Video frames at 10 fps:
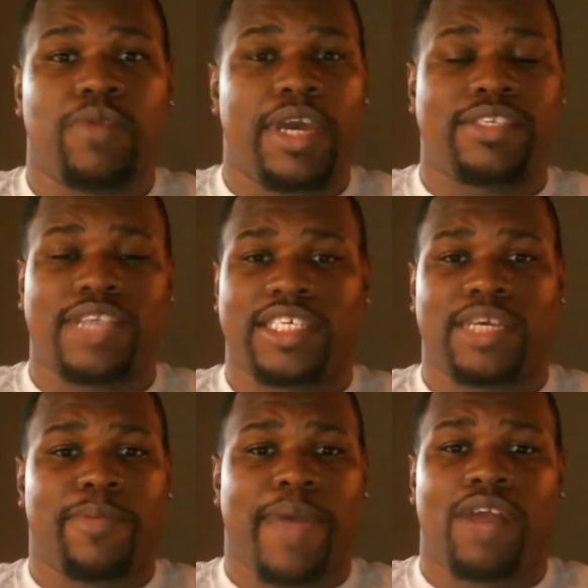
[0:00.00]
Awakens
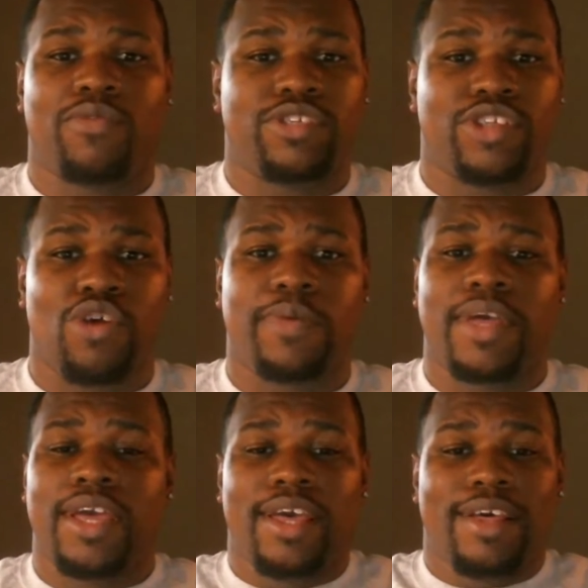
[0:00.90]
lightsaber battle was dope.
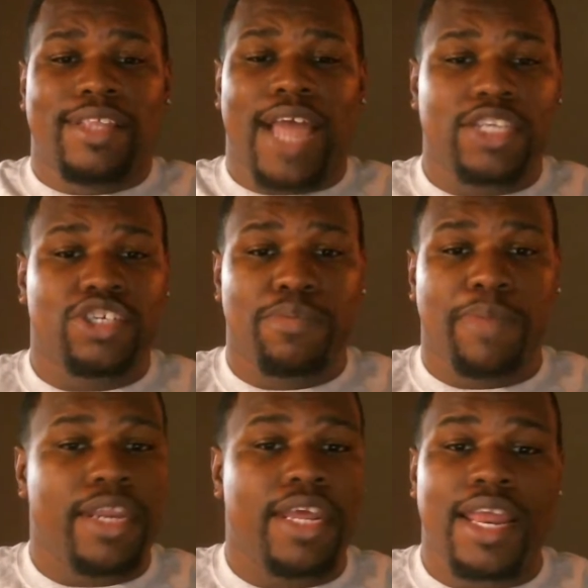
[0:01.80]
That's your
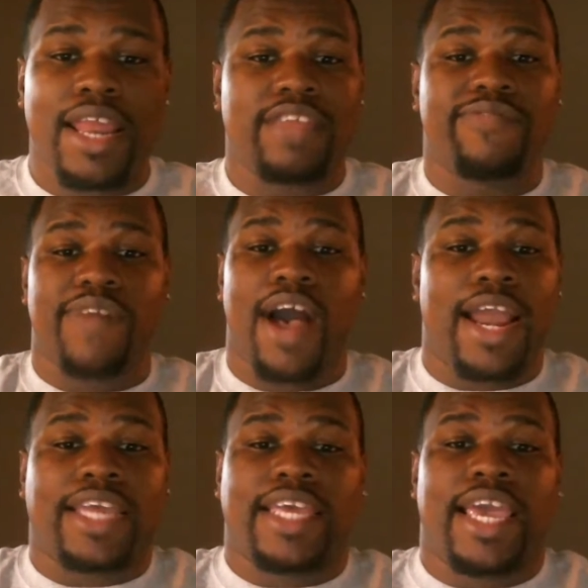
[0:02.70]
opinion, and that's
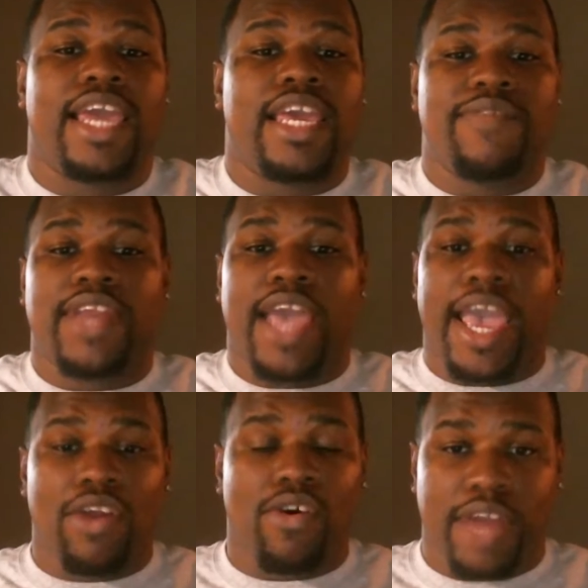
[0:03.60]
fine. I can't even
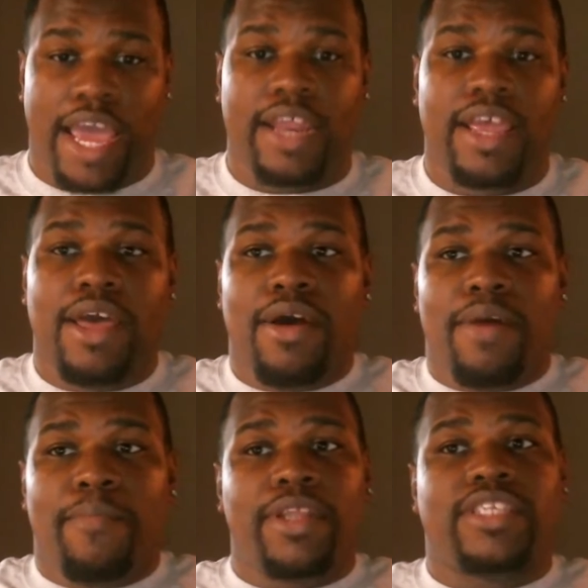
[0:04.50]
hate on that.
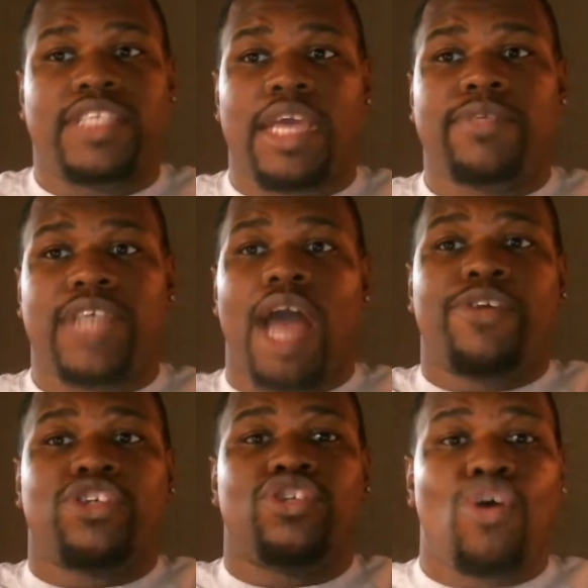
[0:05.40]
But at the same time,
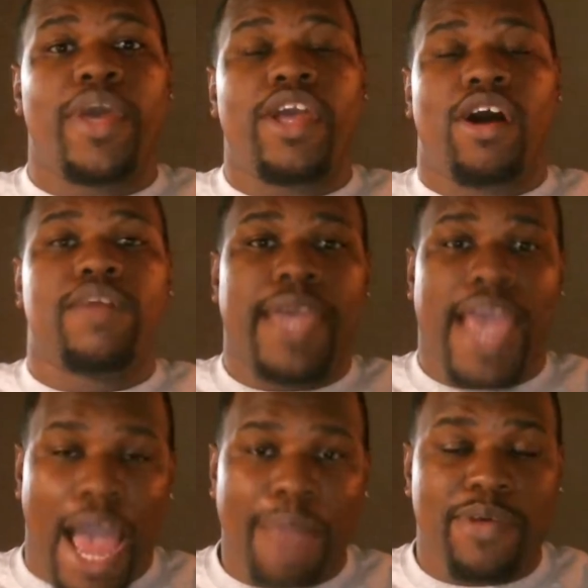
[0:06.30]
there's no way y'all can be
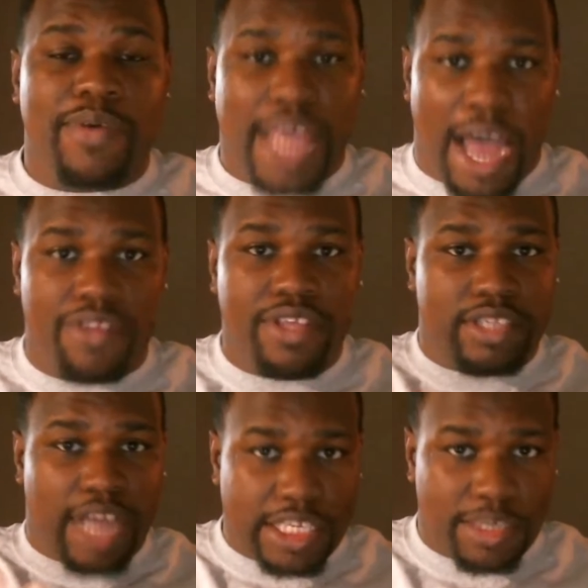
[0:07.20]
happy with how
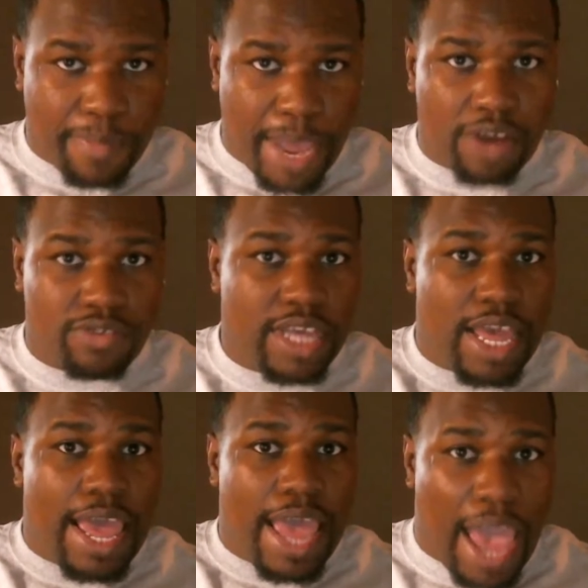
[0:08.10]
these lightsaber battles
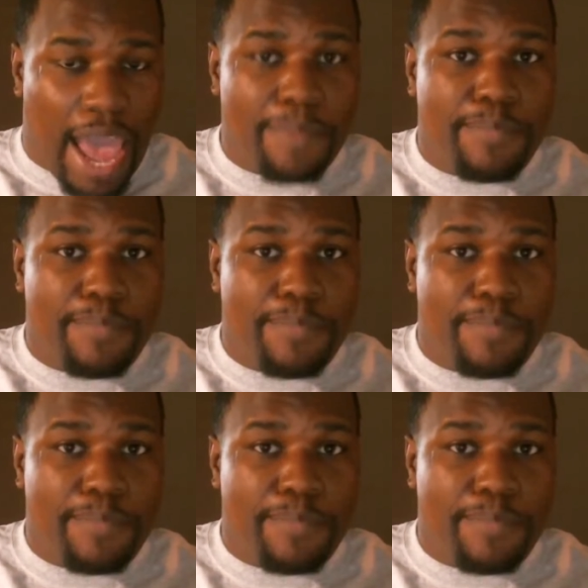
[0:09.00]
have